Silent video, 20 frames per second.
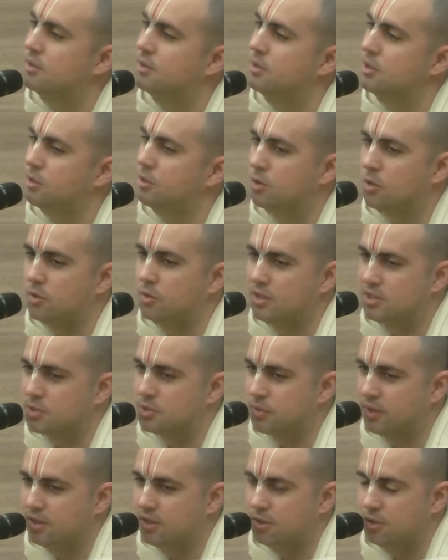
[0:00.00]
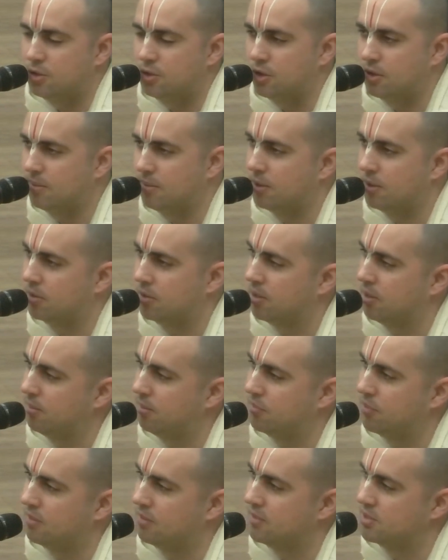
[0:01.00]
When you go on a train, you talk about him
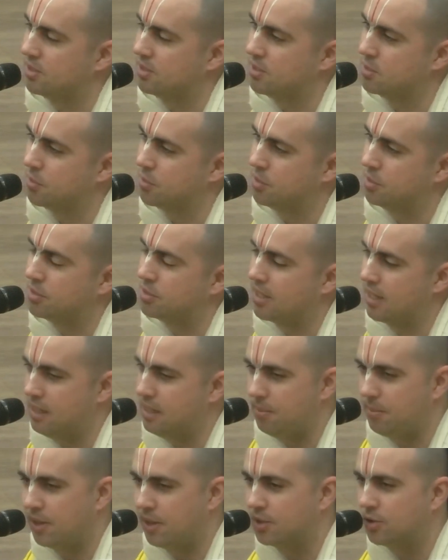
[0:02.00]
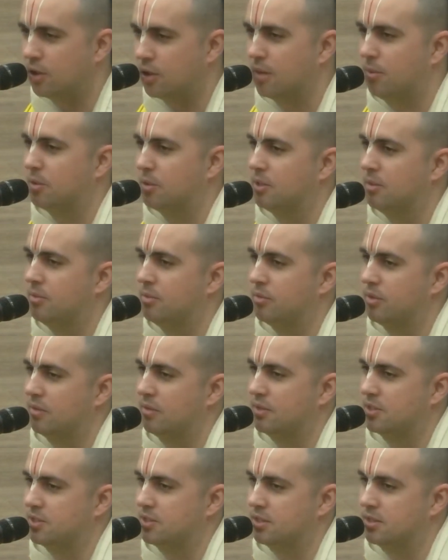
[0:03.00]
if you have a chance. When you're on the airplane, talk about him if you have
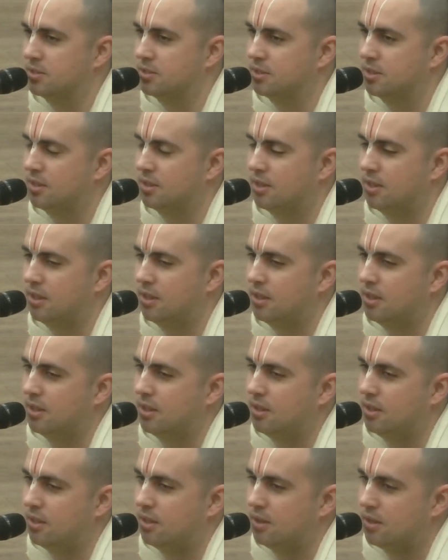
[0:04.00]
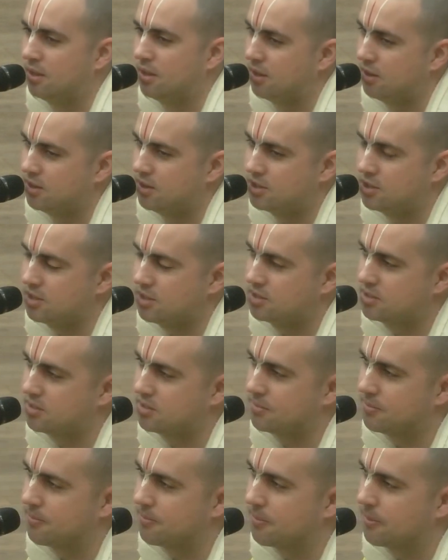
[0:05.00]
a chance. Just
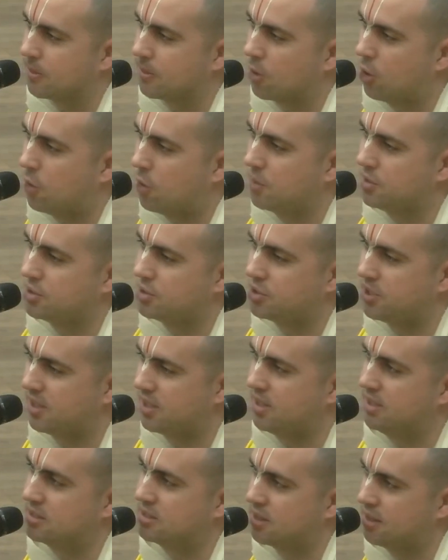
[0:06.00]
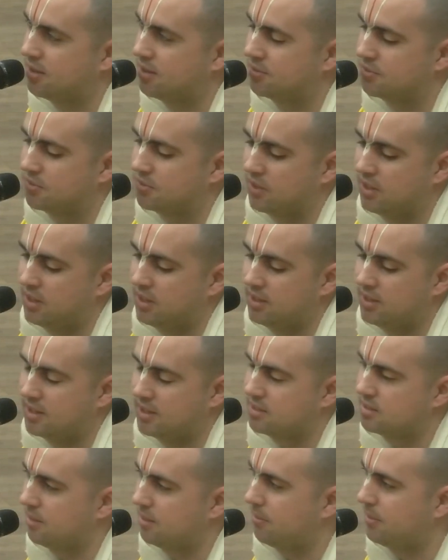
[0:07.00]
always share his love, and
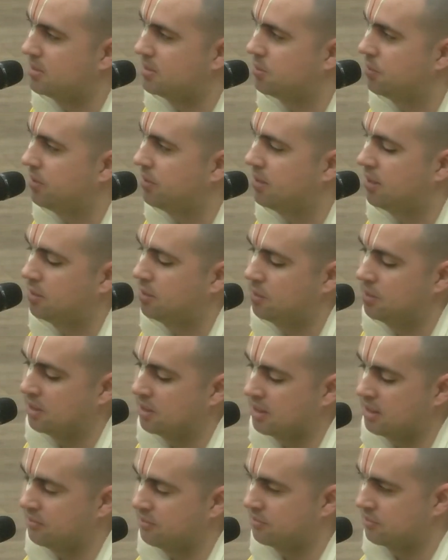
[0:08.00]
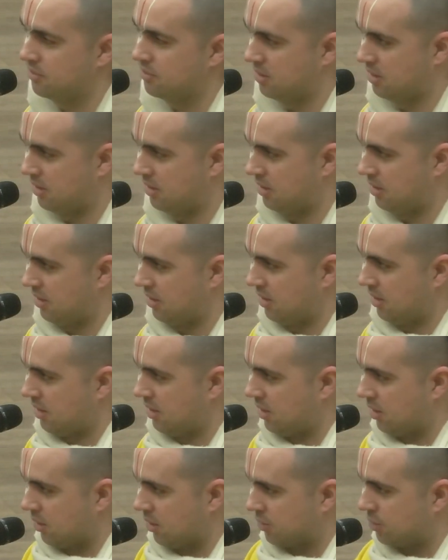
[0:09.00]
that's the best way that we have
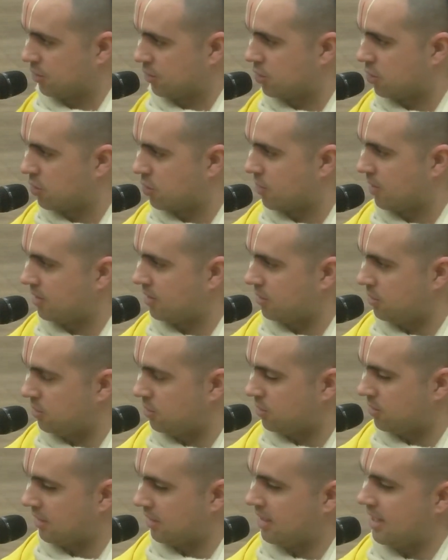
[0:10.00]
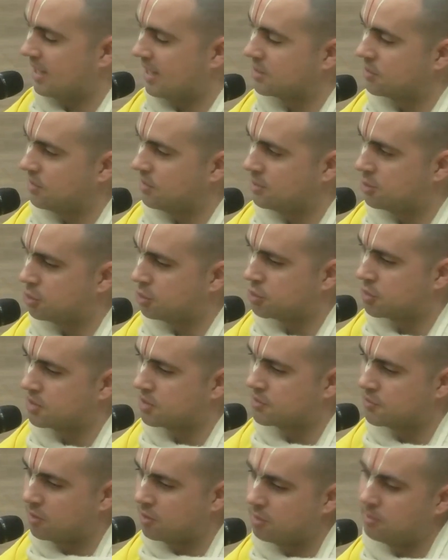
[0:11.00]
to show gratitude and actually to
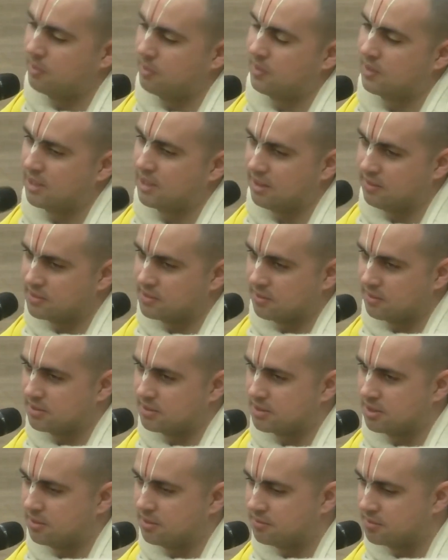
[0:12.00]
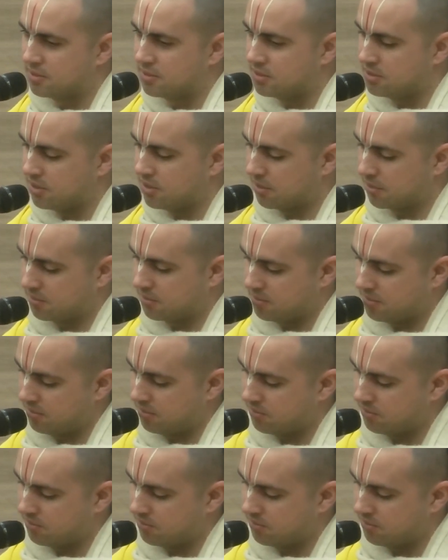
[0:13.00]
transform our lives ourselves. Jai Gurudev.